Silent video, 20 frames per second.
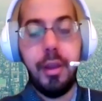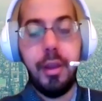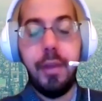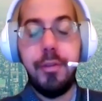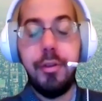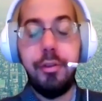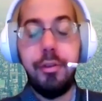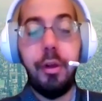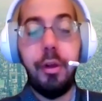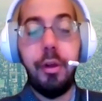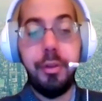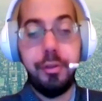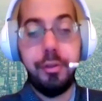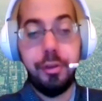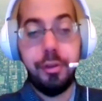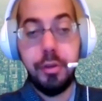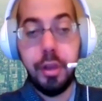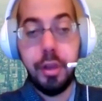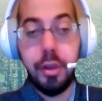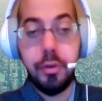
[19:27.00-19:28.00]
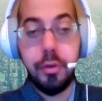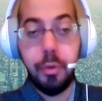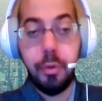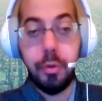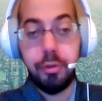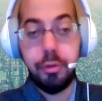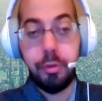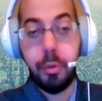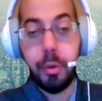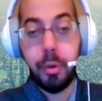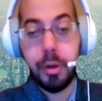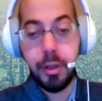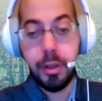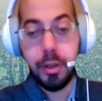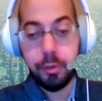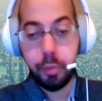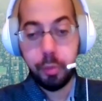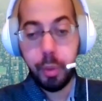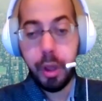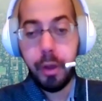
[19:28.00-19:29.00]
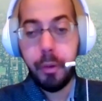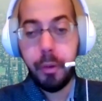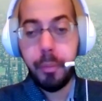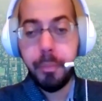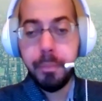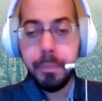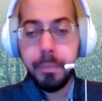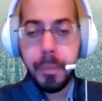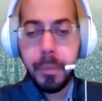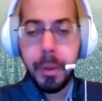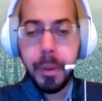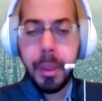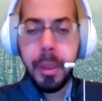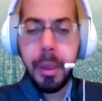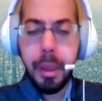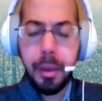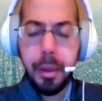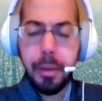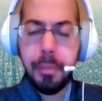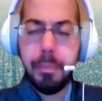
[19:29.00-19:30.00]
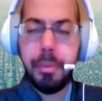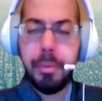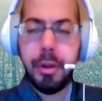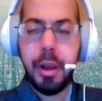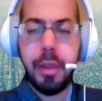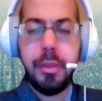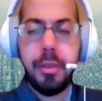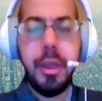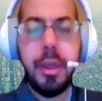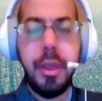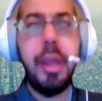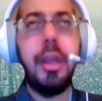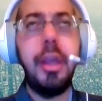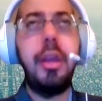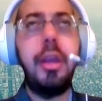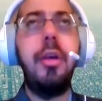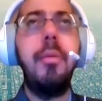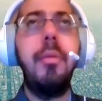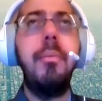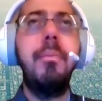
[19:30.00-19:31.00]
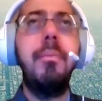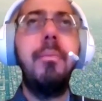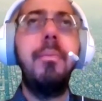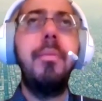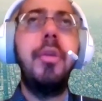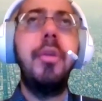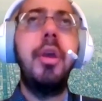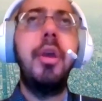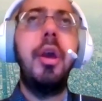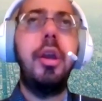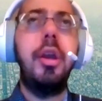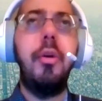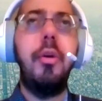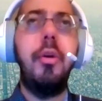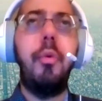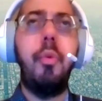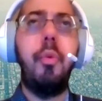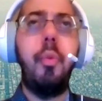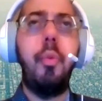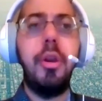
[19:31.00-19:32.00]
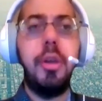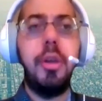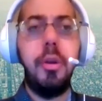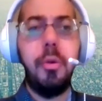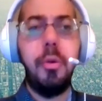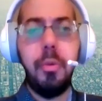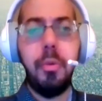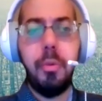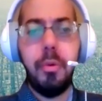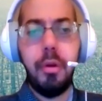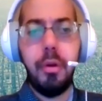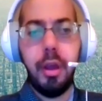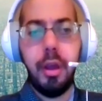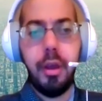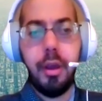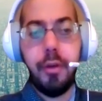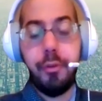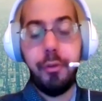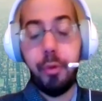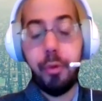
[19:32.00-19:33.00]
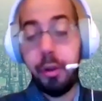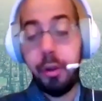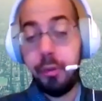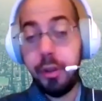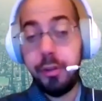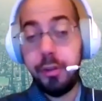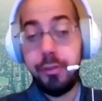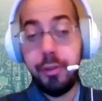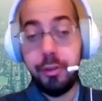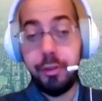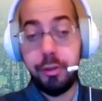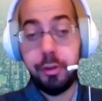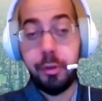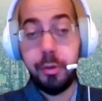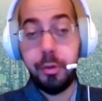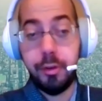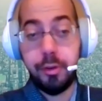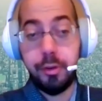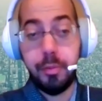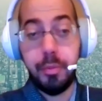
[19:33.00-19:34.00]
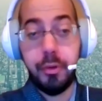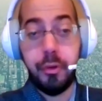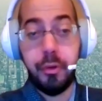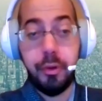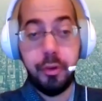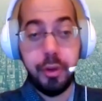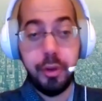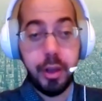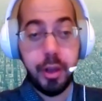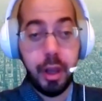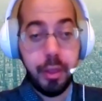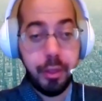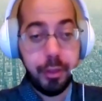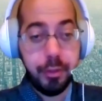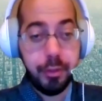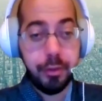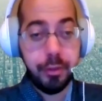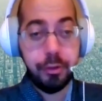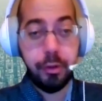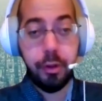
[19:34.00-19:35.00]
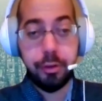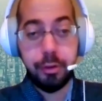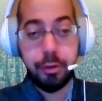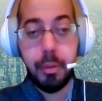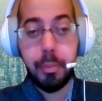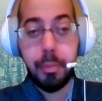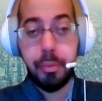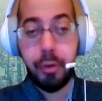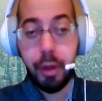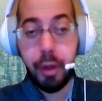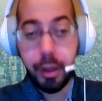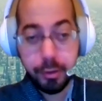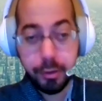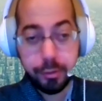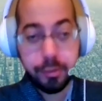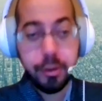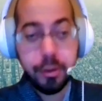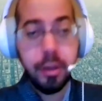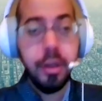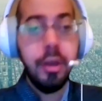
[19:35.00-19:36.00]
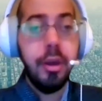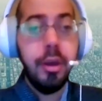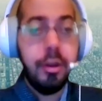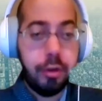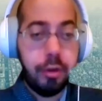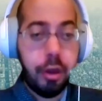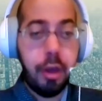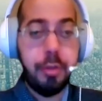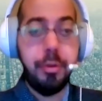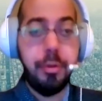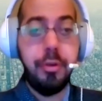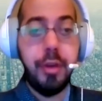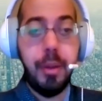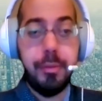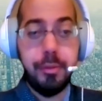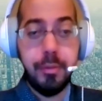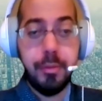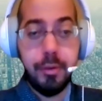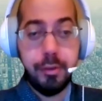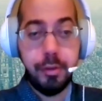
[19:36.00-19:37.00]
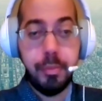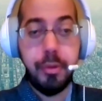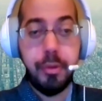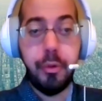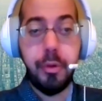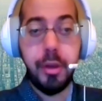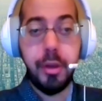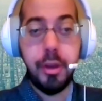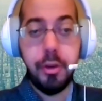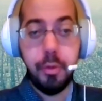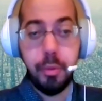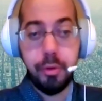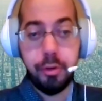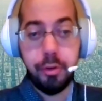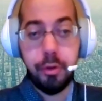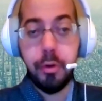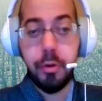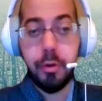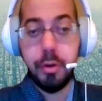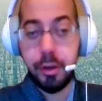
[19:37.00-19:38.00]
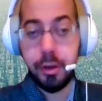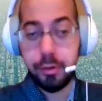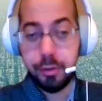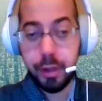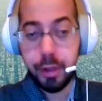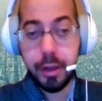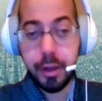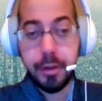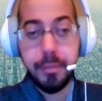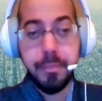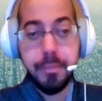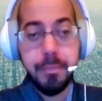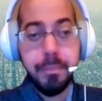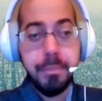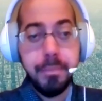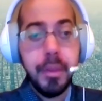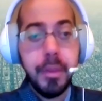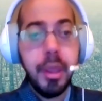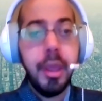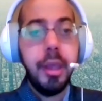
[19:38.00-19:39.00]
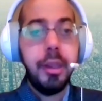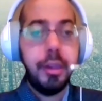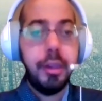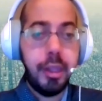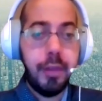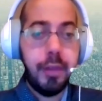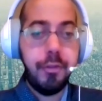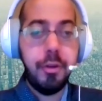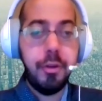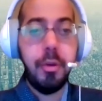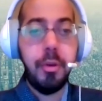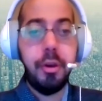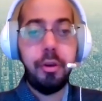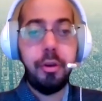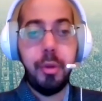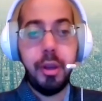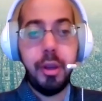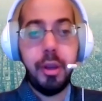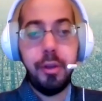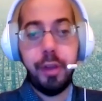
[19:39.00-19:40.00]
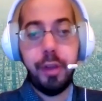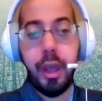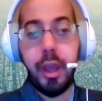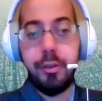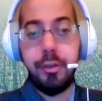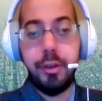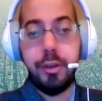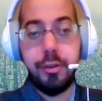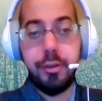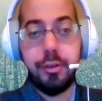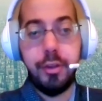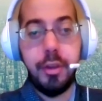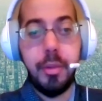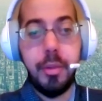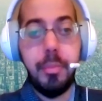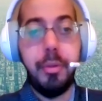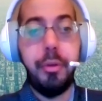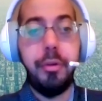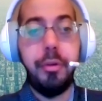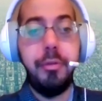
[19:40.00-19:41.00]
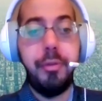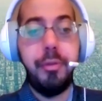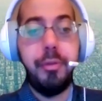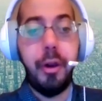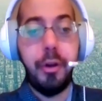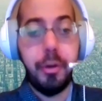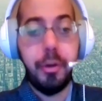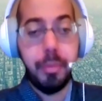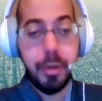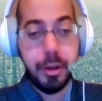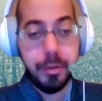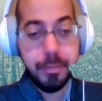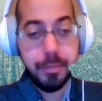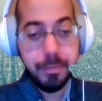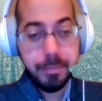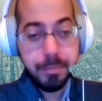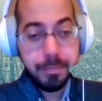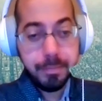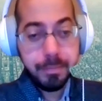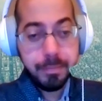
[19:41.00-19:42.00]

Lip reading: if you saw this in your story as well. But I think, you know, when you, for at least physical disability, and I think this also applies to other types of disability to a certain extent, if you increase access to the built environment,